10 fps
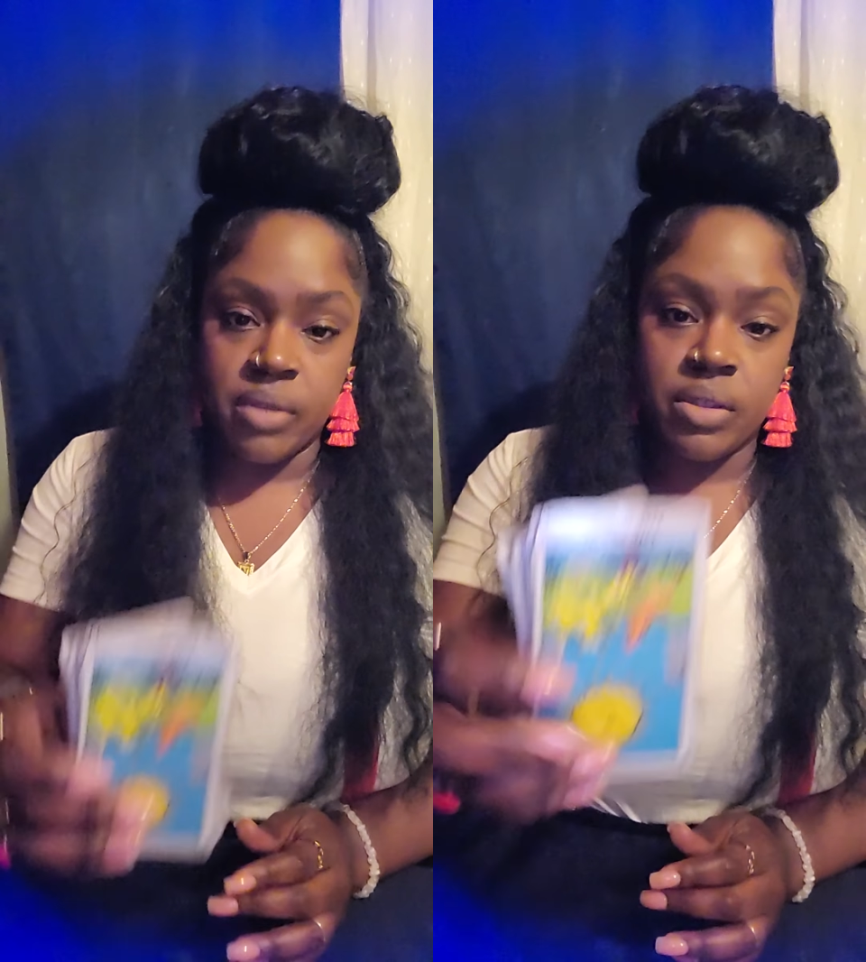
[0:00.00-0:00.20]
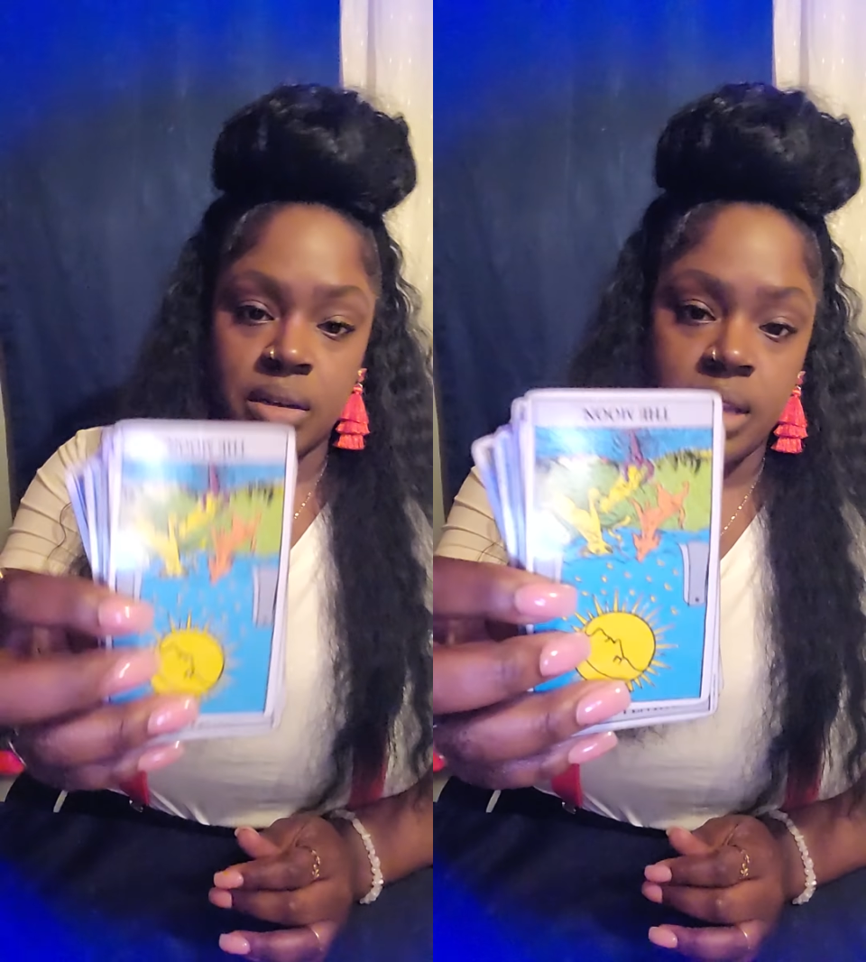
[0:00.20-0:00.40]

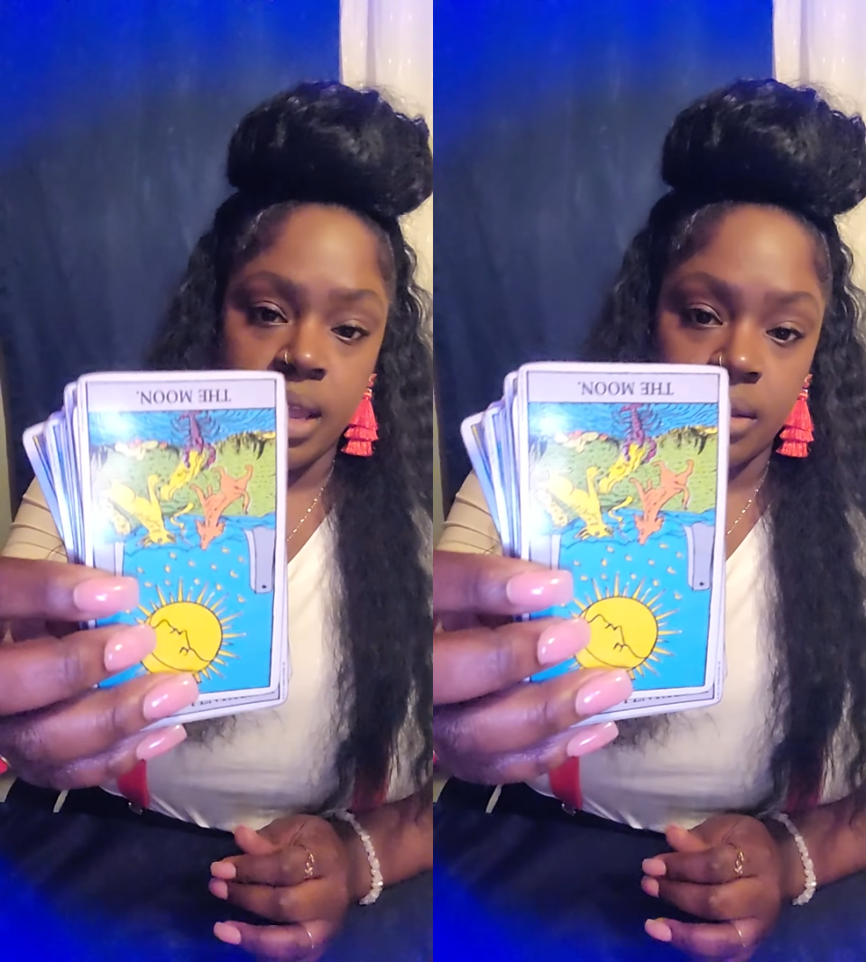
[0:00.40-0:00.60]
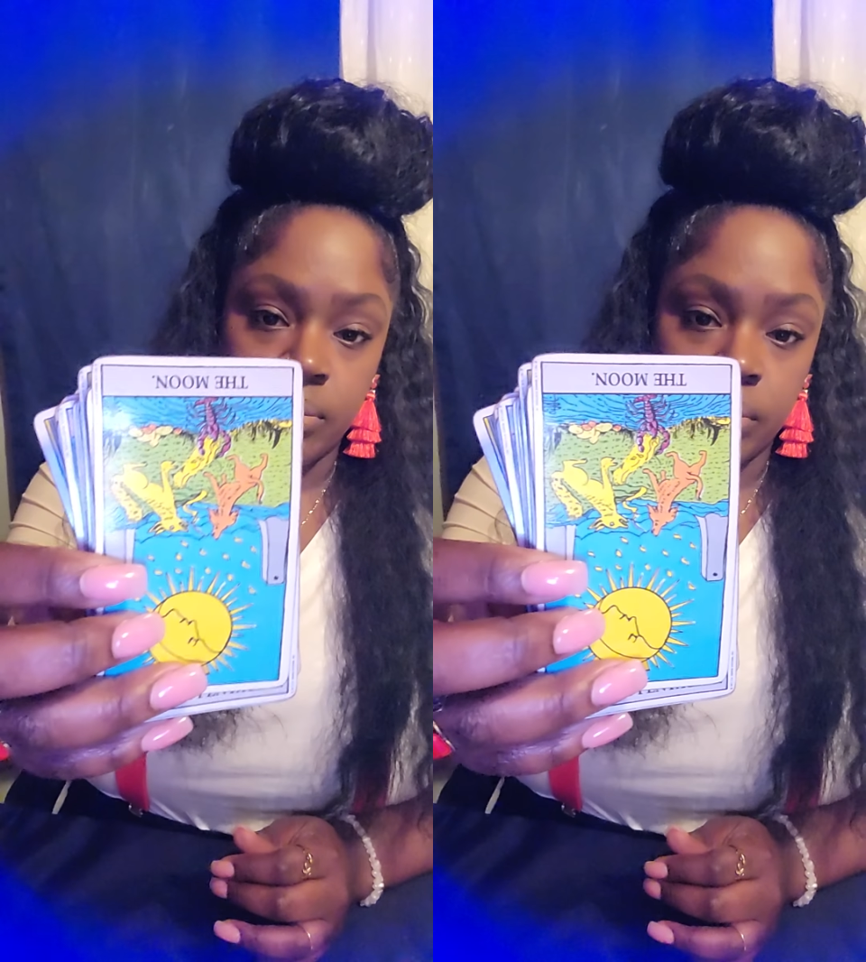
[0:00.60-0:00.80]
of the
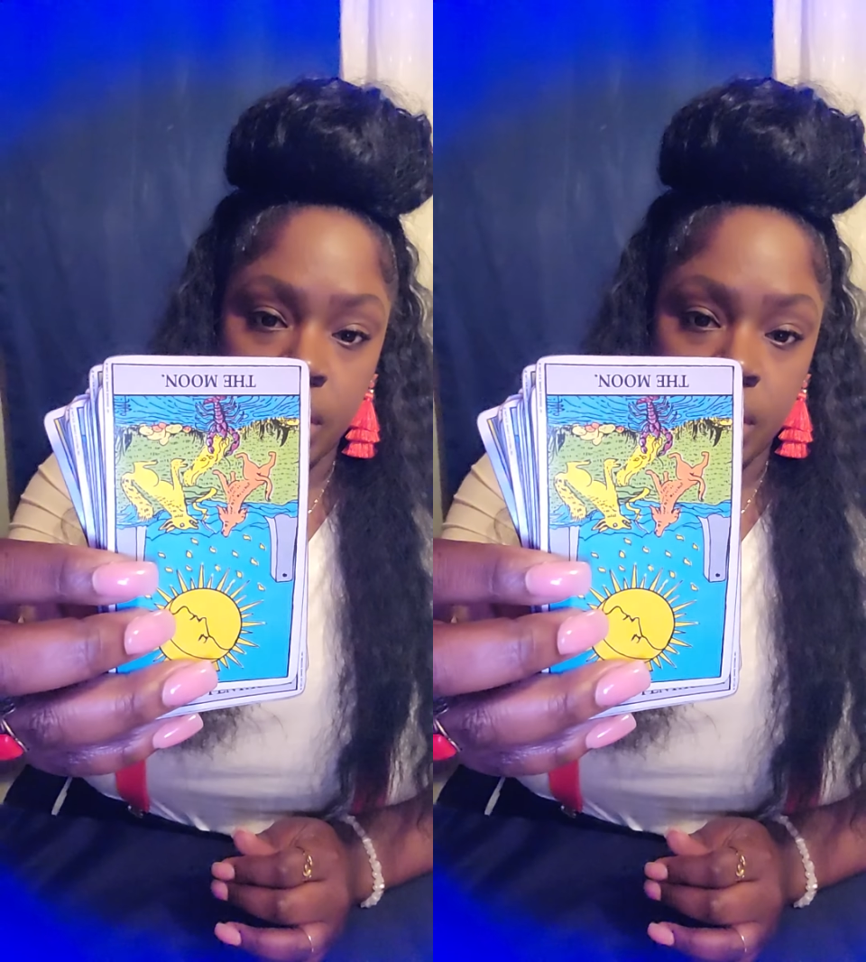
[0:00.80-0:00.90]
deck,